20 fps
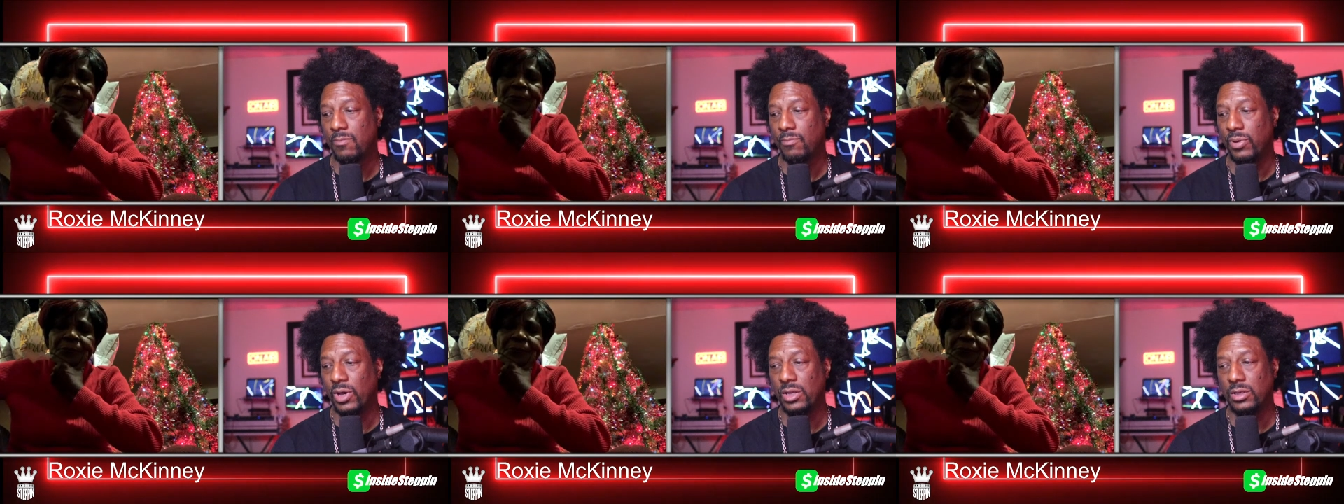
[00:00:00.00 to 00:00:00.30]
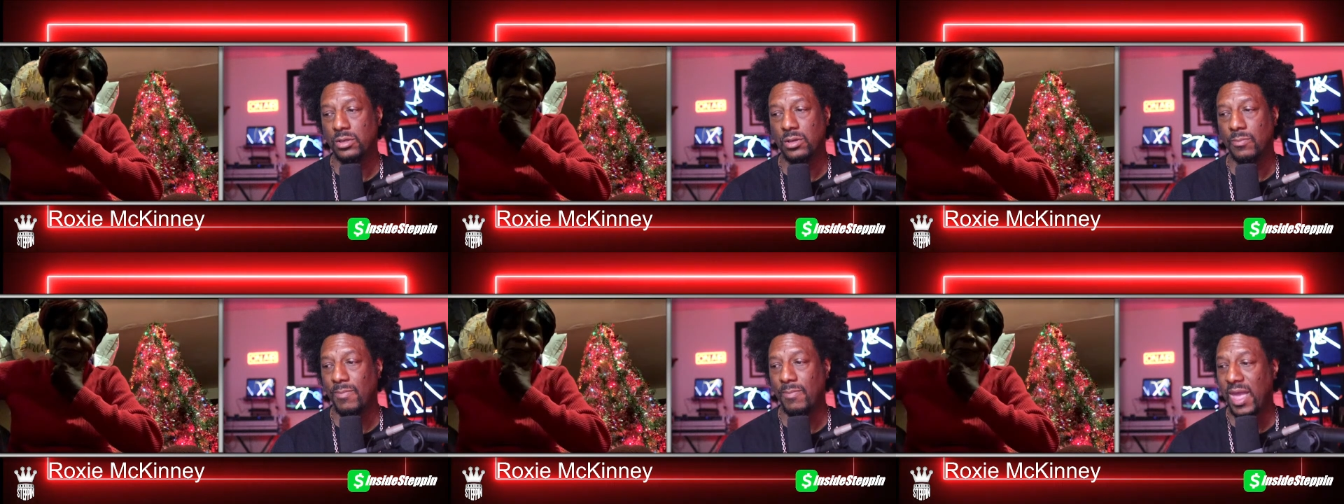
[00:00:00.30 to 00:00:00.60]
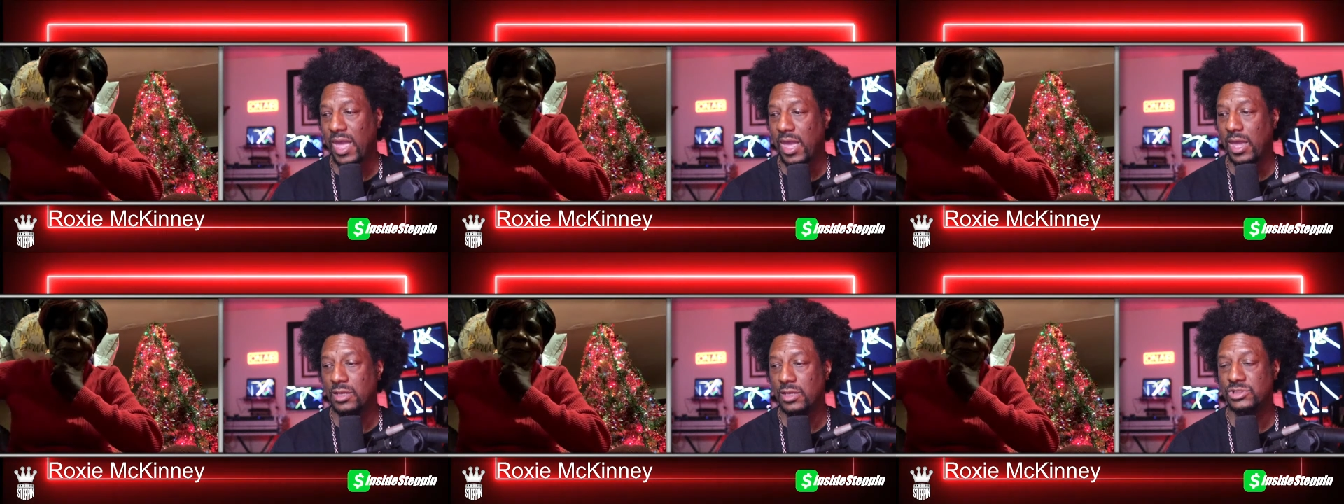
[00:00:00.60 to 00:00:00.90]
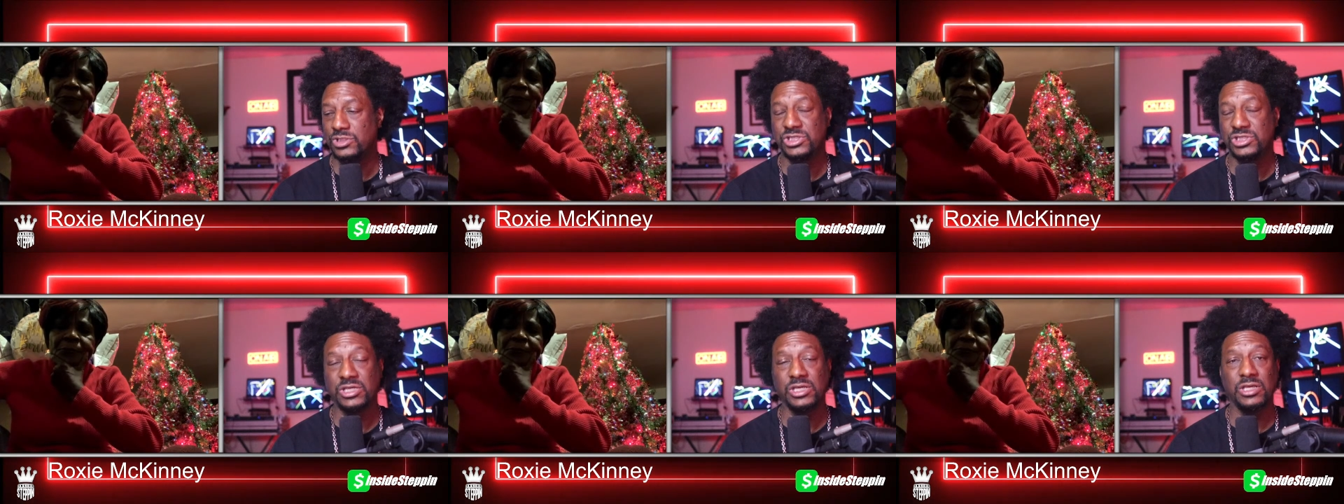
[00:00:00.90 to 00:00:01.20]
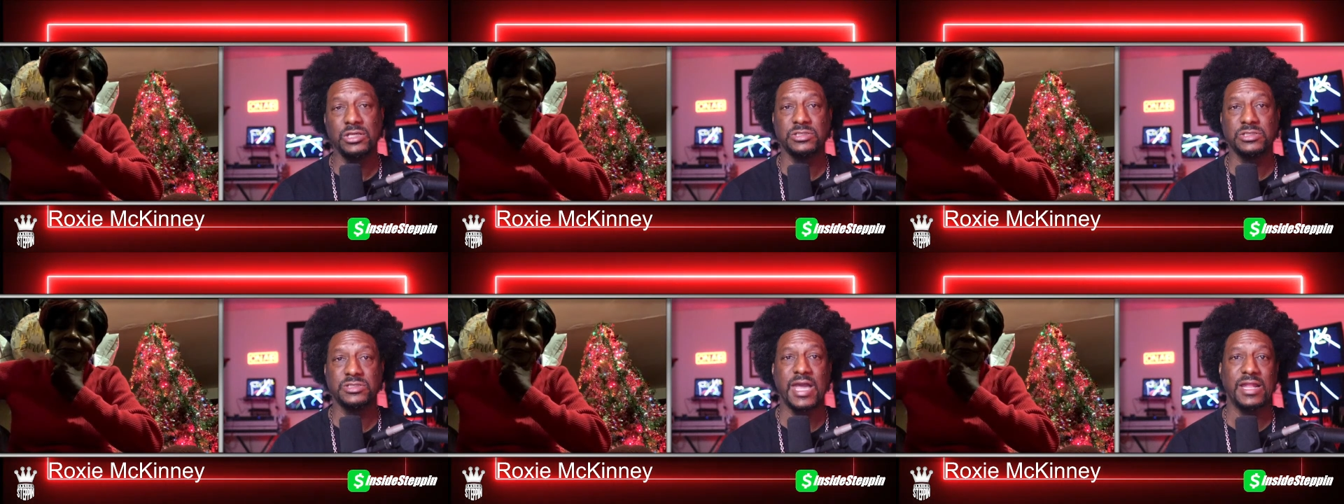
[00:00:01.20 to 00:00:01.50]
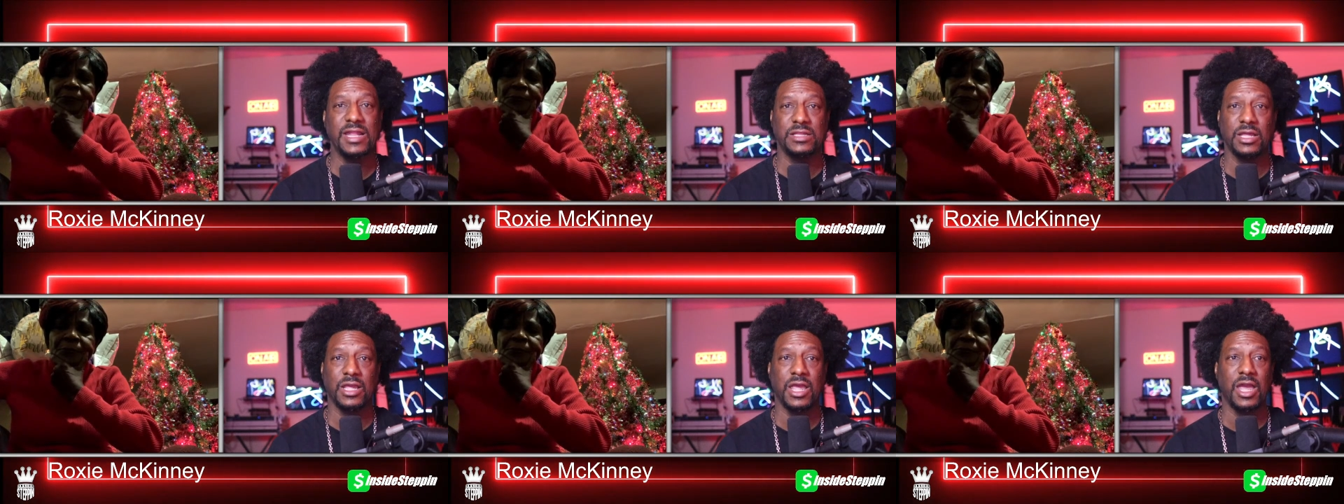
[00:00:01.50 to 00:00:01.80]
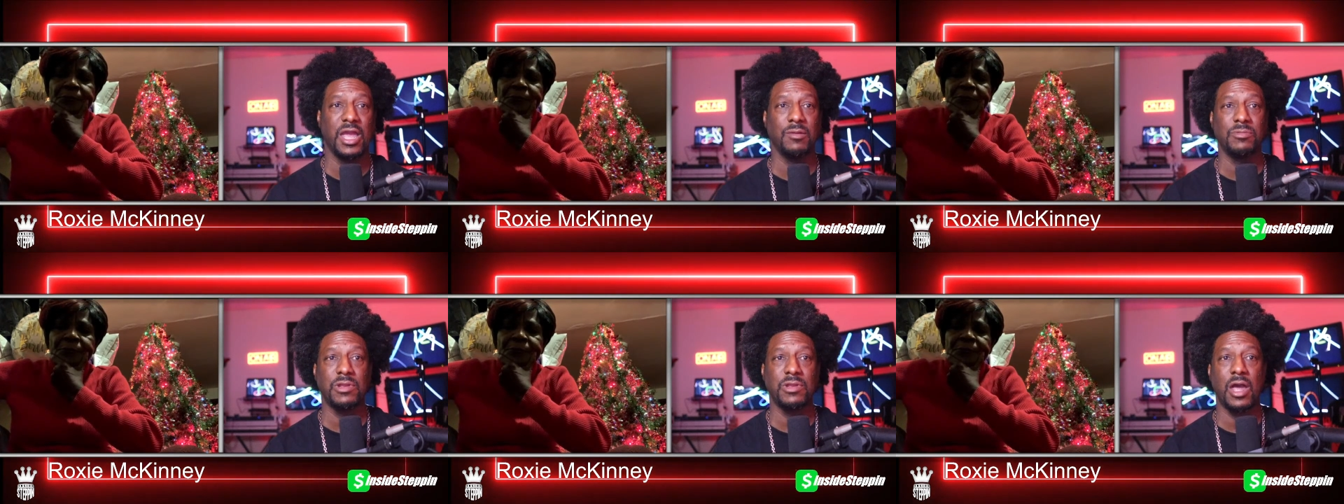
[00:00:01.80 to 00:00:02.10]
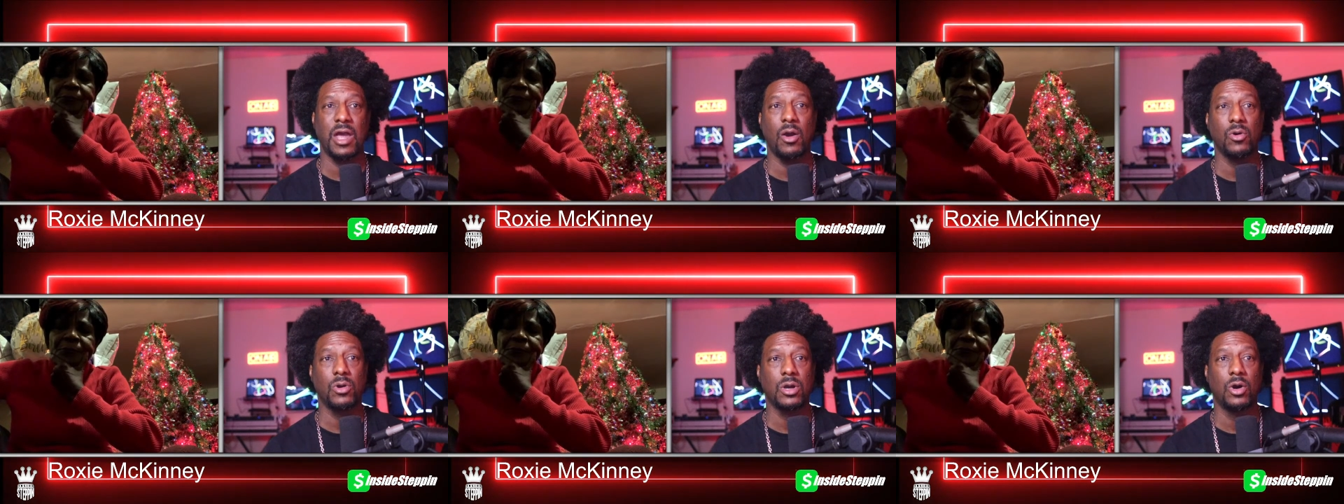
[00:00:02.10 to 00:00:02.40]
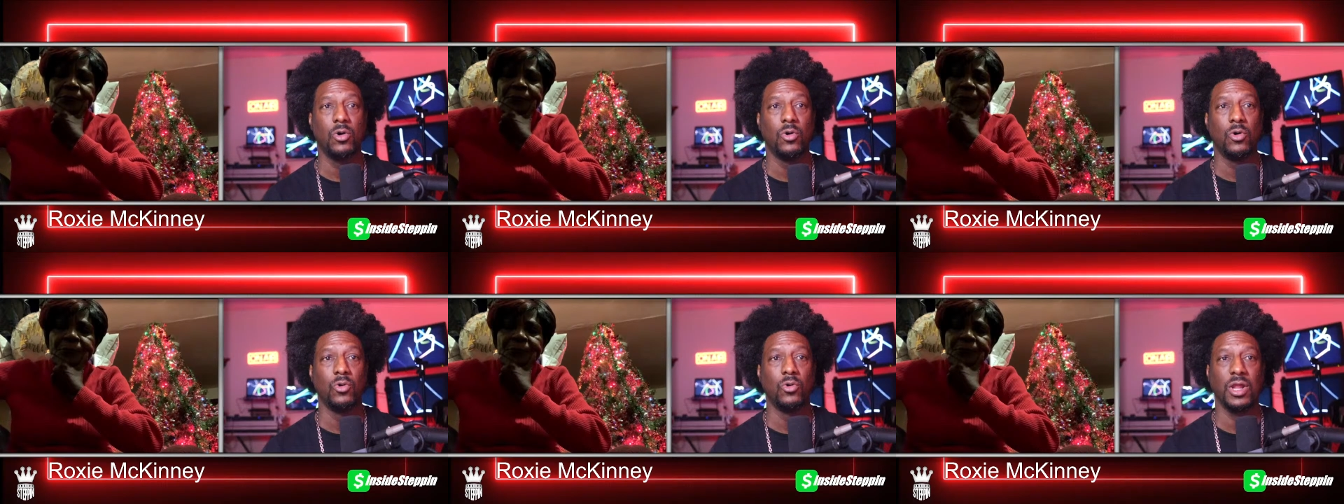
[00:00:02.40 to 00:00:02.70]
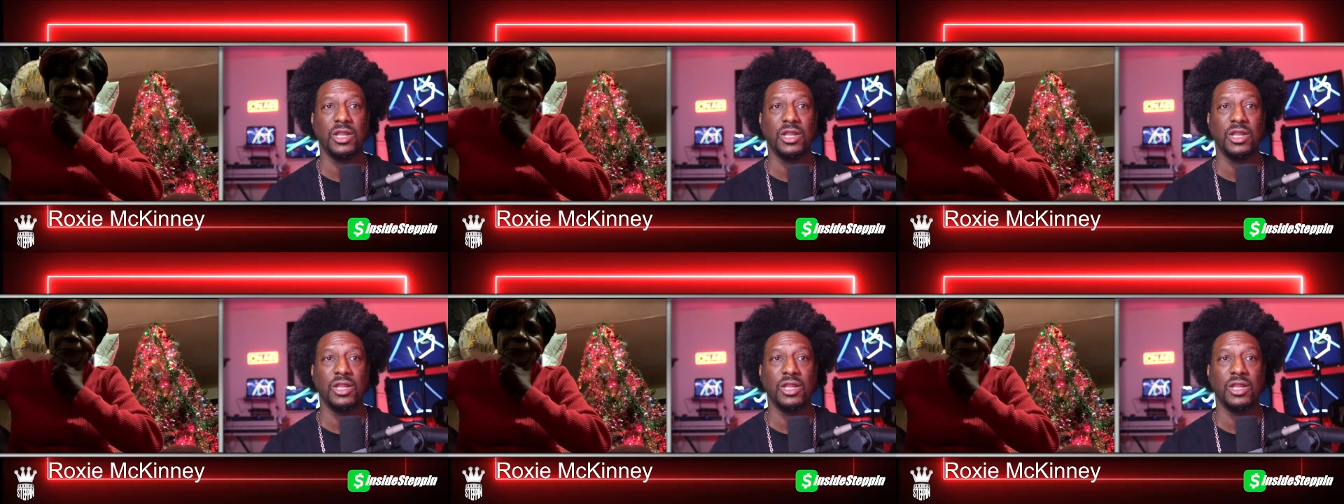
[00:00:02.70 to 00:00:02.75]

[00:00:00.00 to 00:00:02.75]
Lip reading: but man, she has got the game down cold.